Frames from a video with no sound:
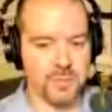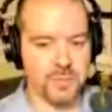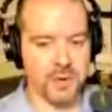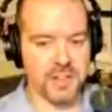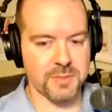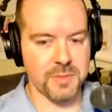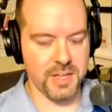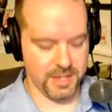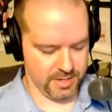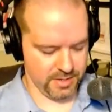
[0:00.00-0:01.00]
me
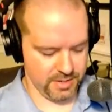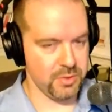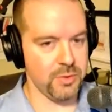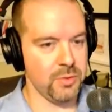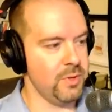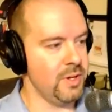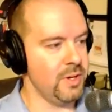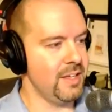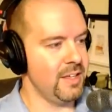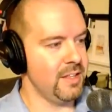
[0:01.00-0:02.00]
to
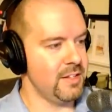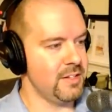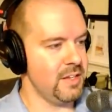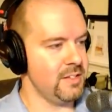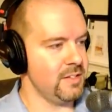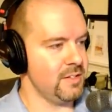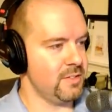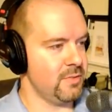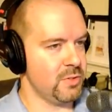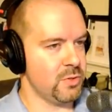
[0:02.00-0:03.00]
Jason's
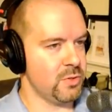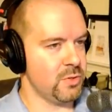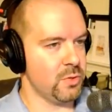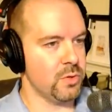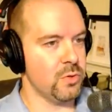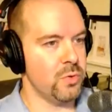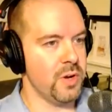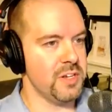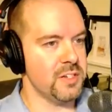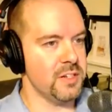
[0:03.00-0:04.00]
rhetorical
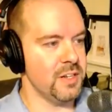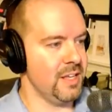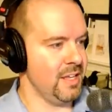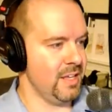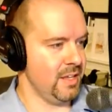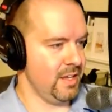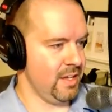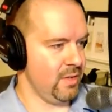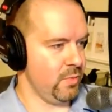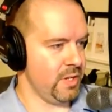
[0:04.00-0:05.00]
question, in
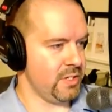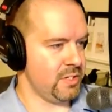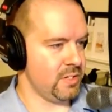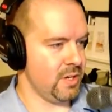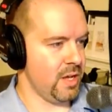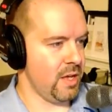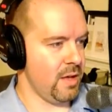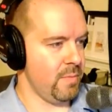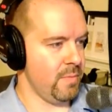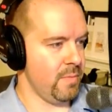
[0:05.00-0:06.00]
which I
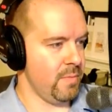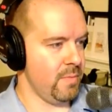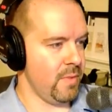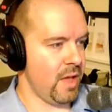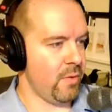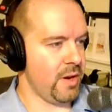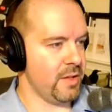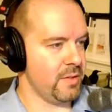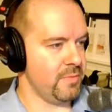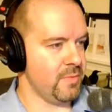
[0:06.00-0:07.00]
want to
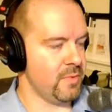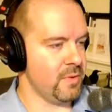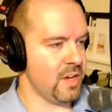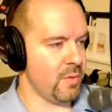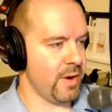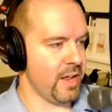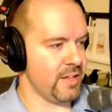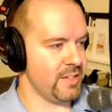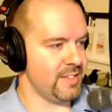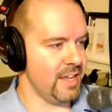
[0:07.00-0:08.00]
come right out and
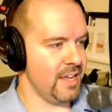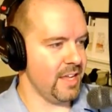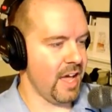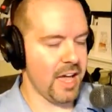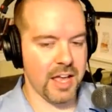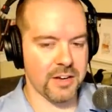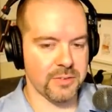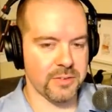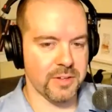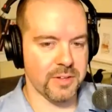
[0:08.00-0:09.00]
say, yeah, I
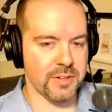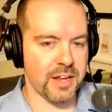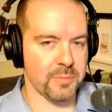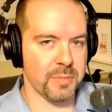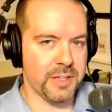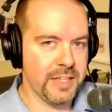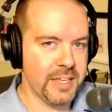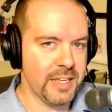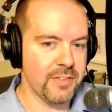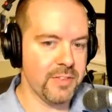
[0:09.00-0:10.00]
don't
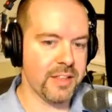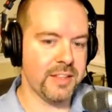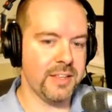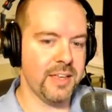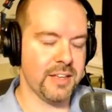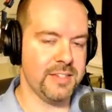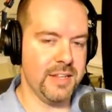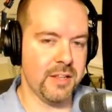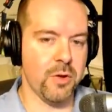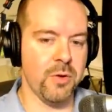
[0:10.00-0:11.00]
believe that the ex
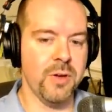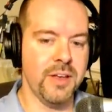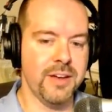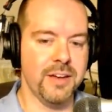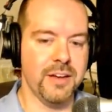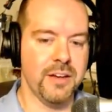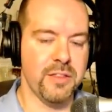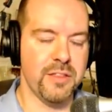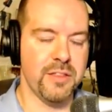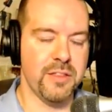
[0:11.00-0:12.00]
nihilo
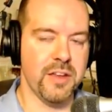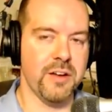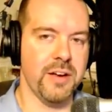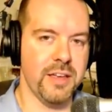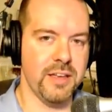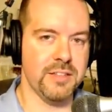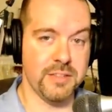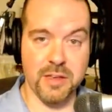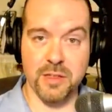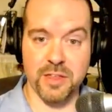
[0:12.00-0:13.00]
theory is
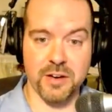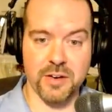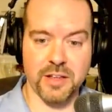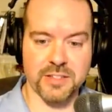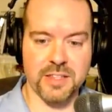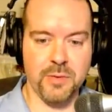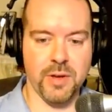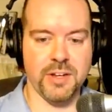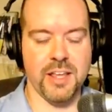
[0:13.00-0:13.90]
the one to end them